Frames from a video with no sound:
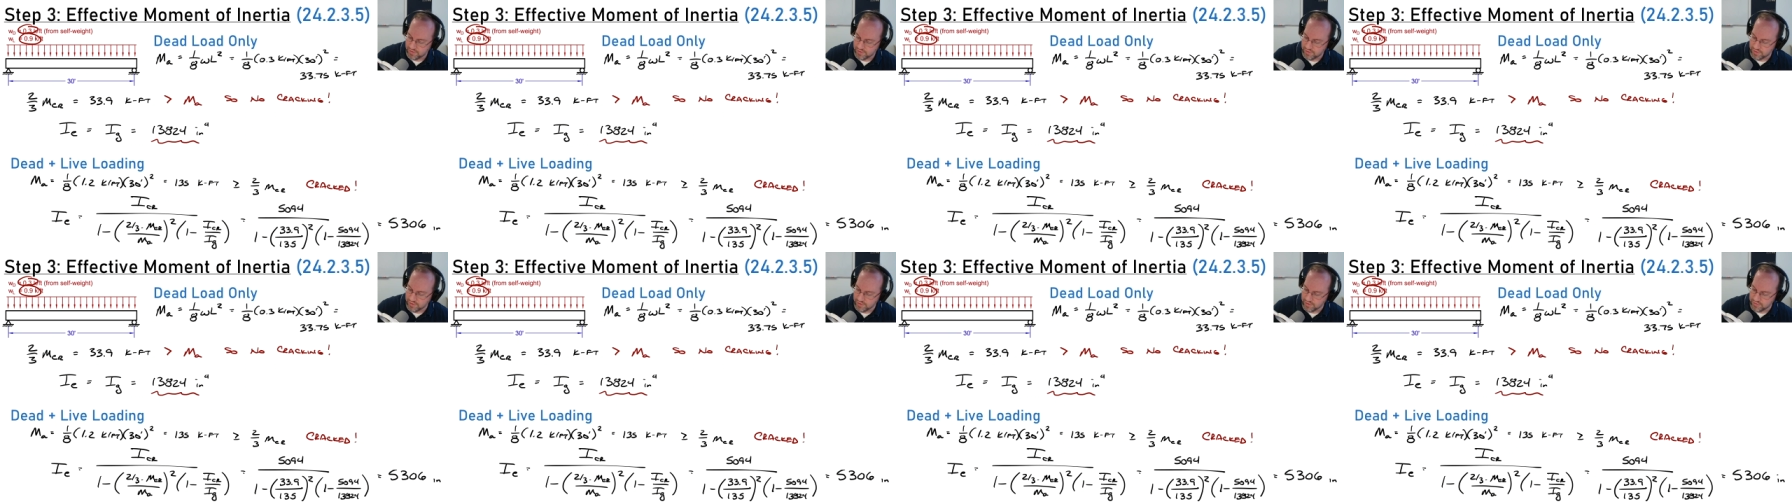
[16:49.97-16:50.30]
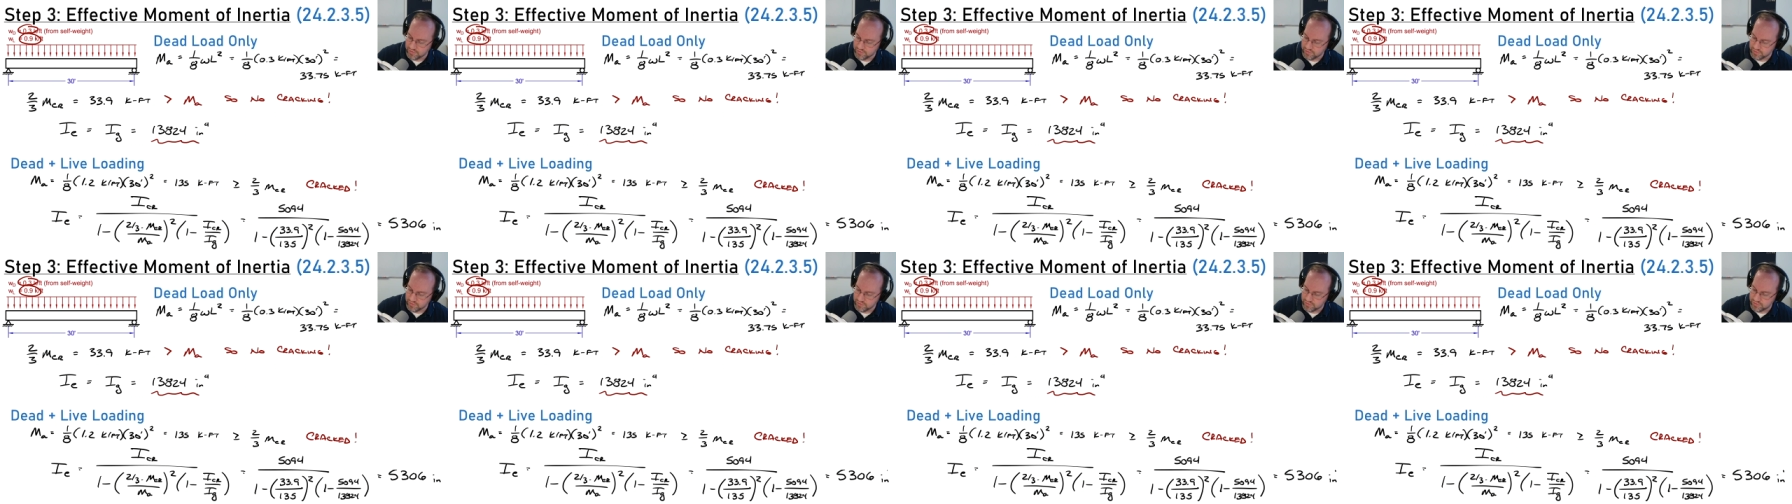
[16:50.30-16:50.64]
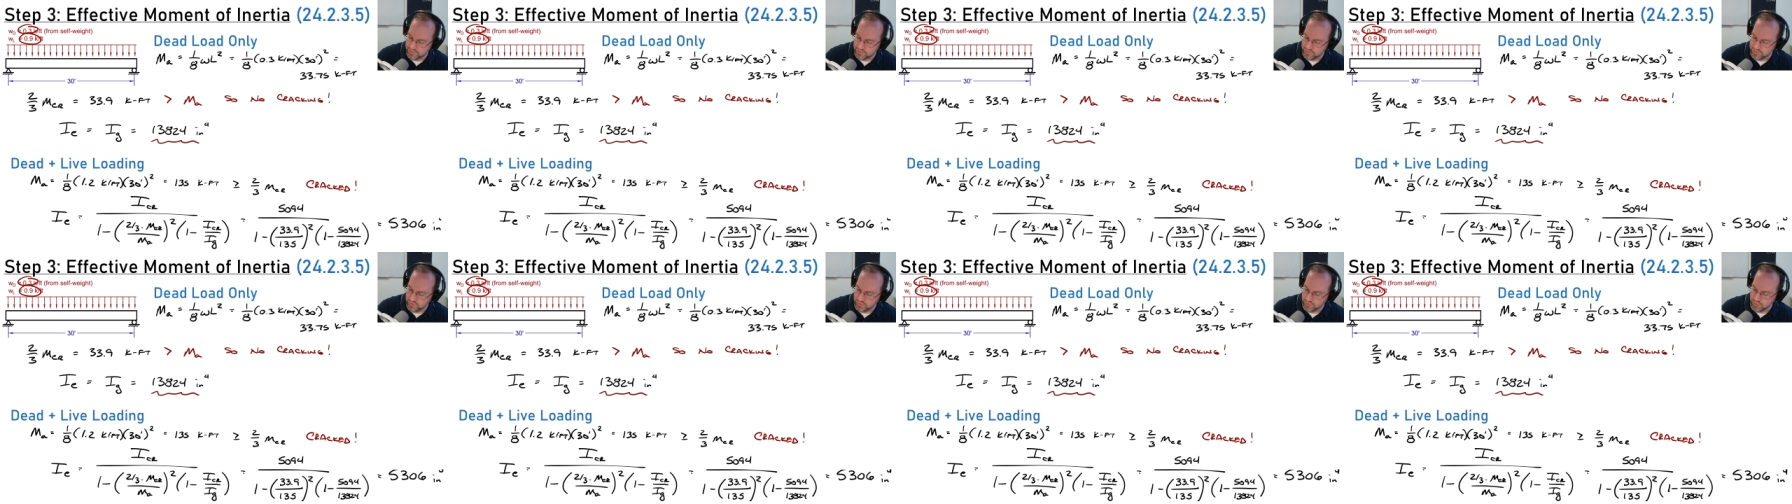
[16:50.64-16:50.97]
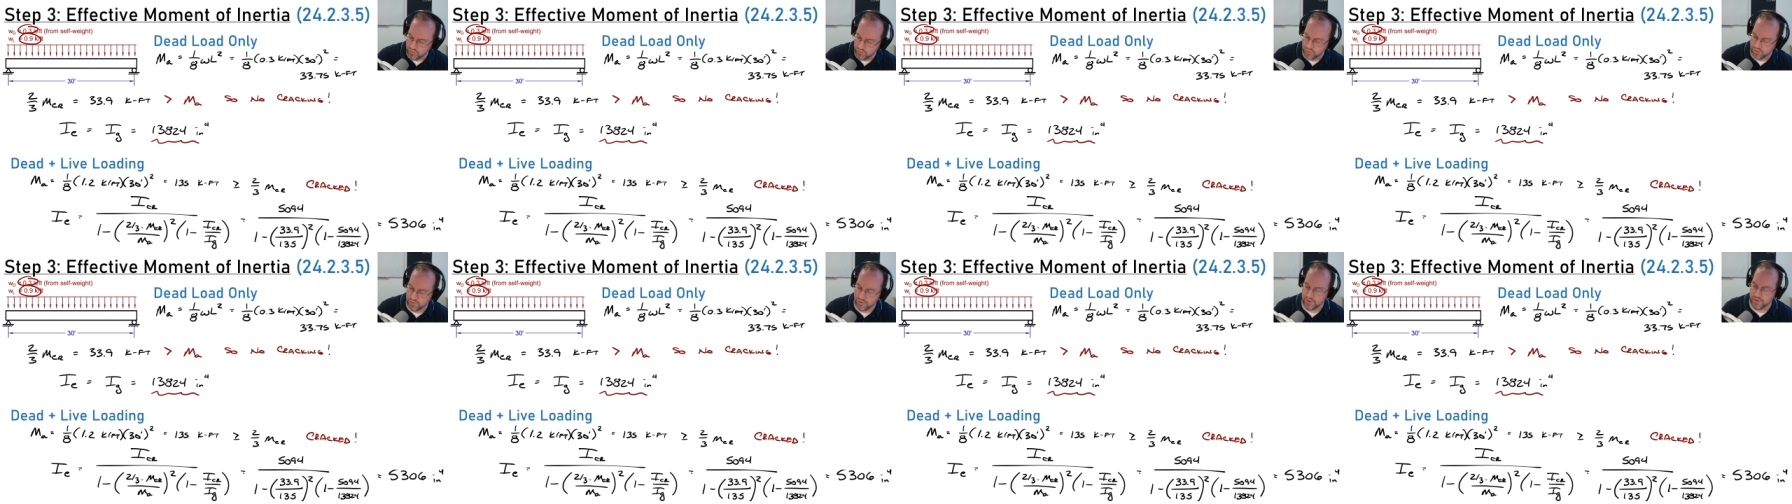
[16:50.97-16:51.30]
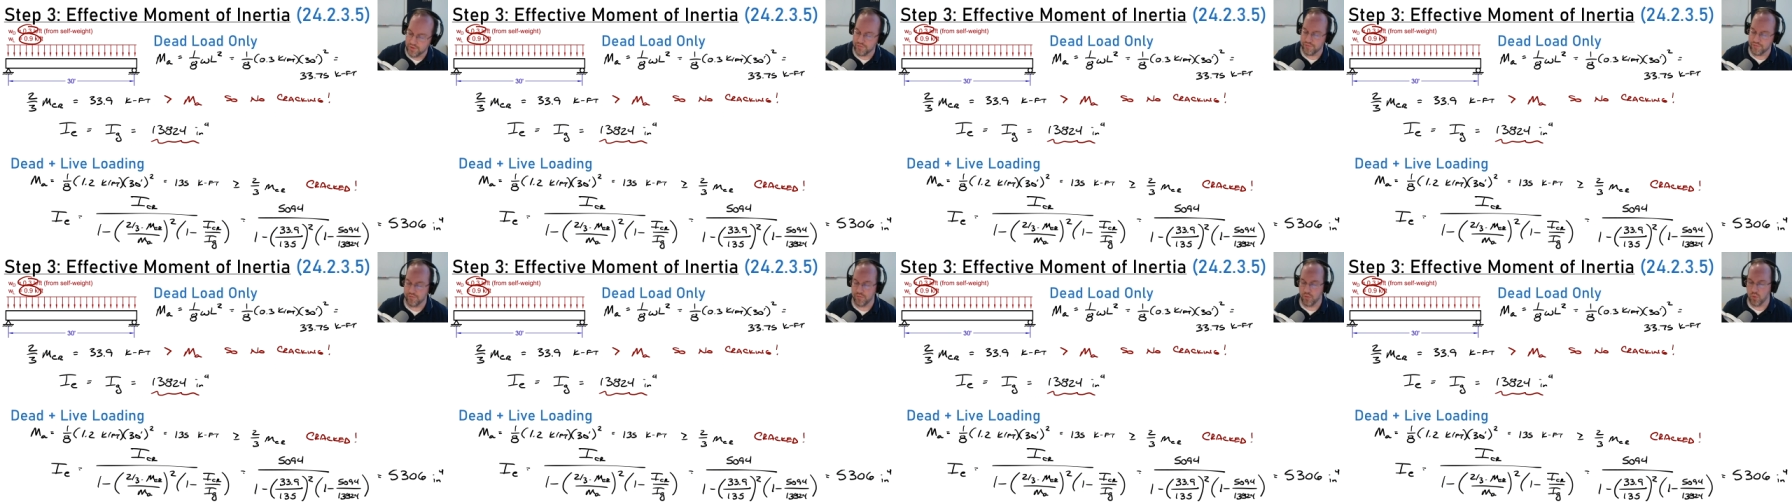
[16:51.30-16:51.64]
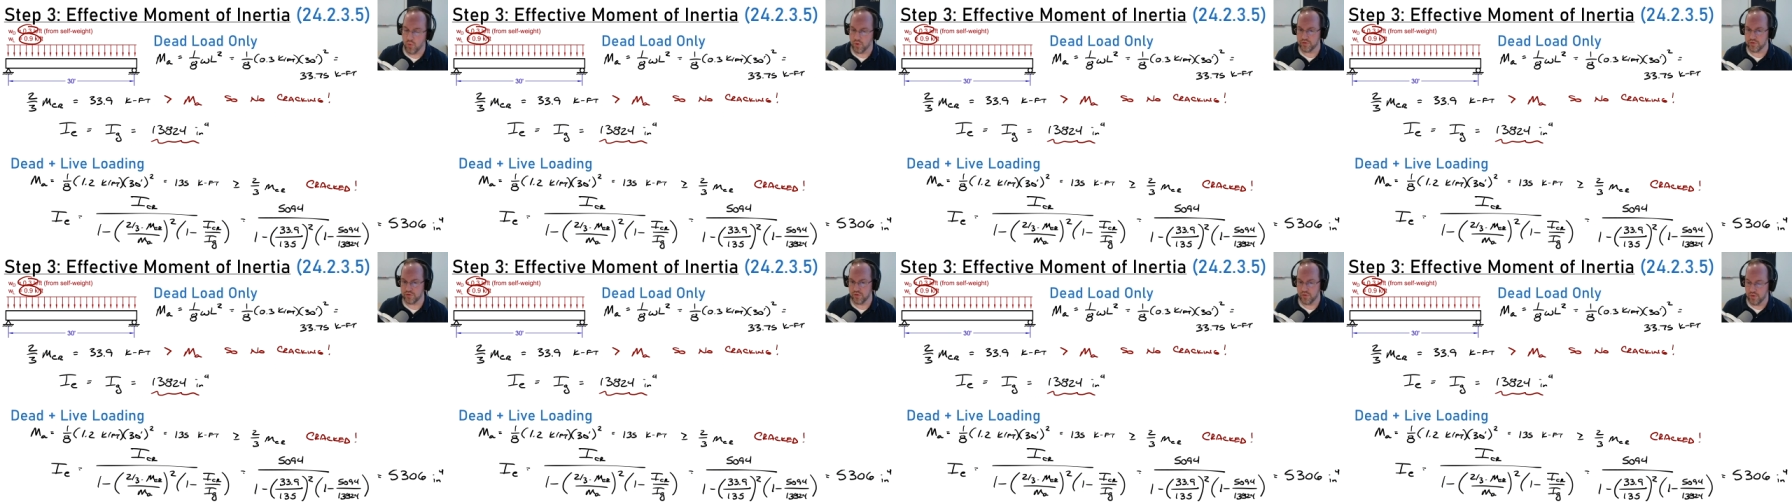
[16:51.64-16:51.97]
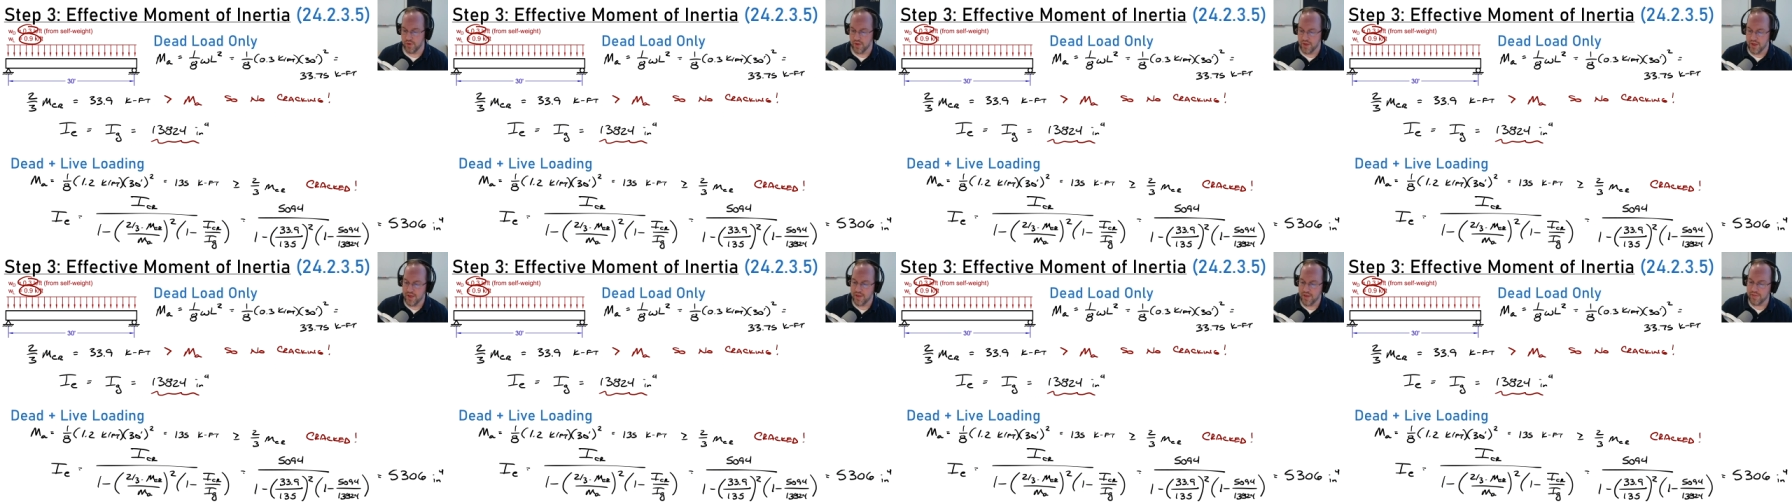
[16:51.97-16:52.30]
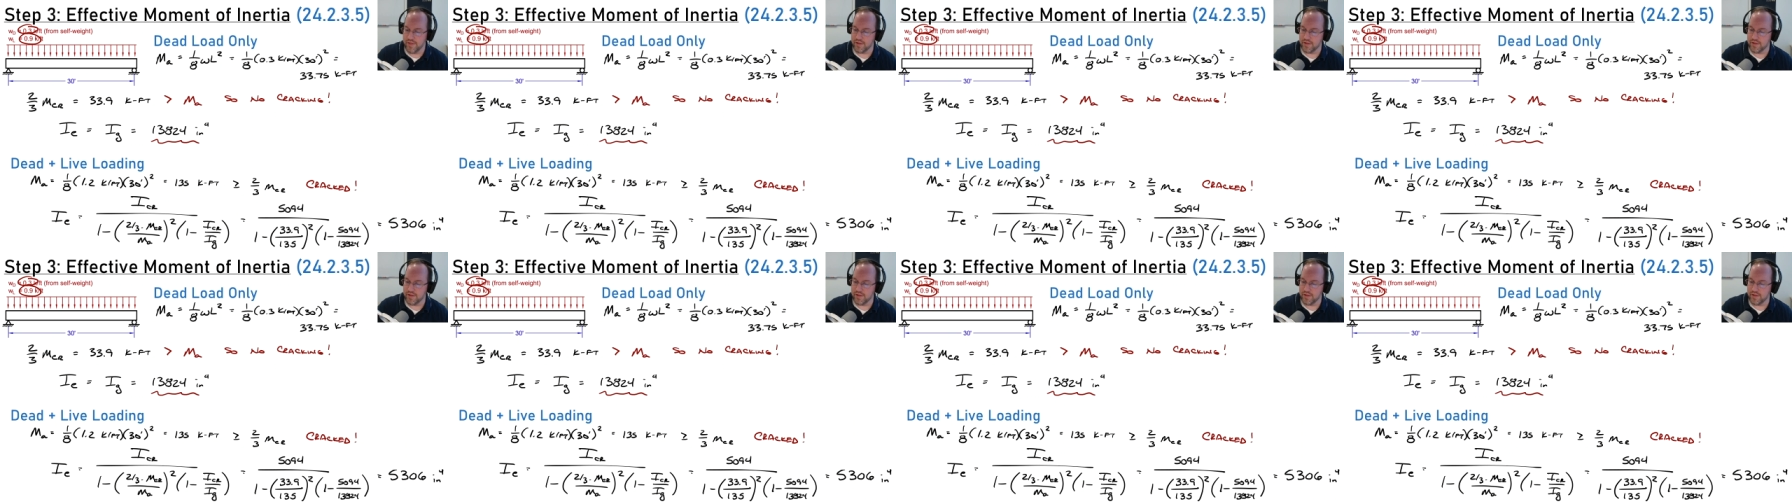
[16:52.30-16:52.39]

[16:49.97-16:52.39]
inches to the fourth. So that's